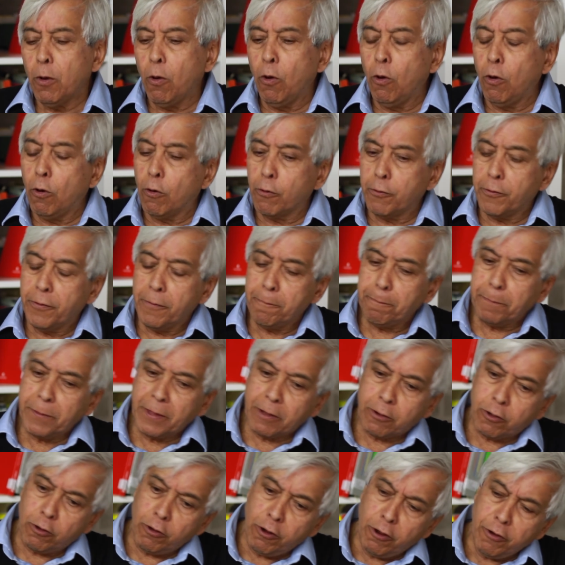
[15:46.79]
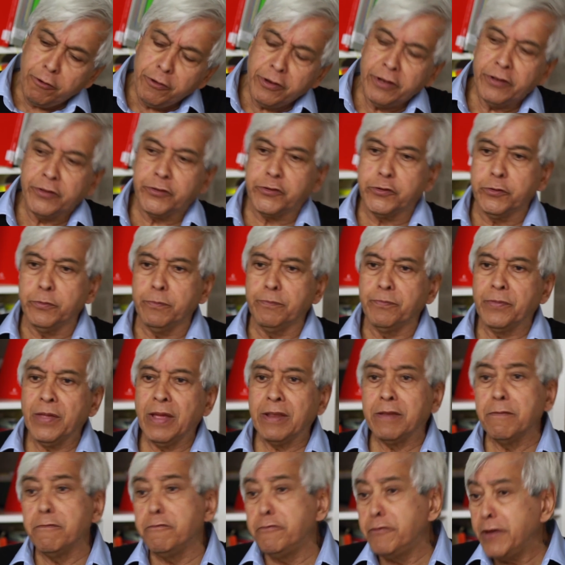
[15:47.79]
or colonialism,
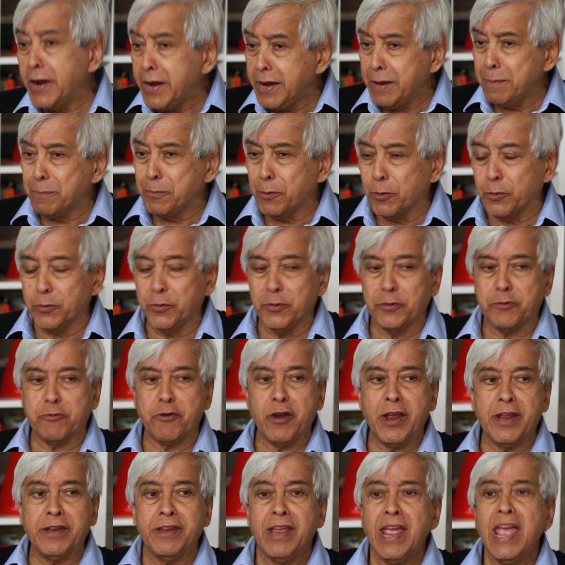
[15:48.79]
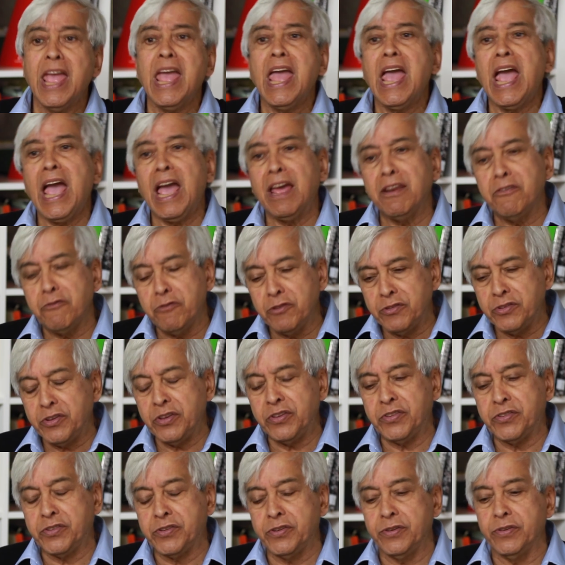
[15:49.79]
as a very important thread, and
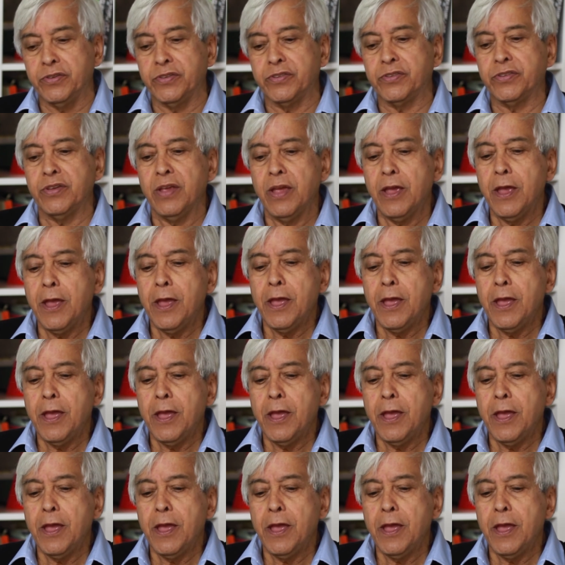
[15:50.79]
resistance.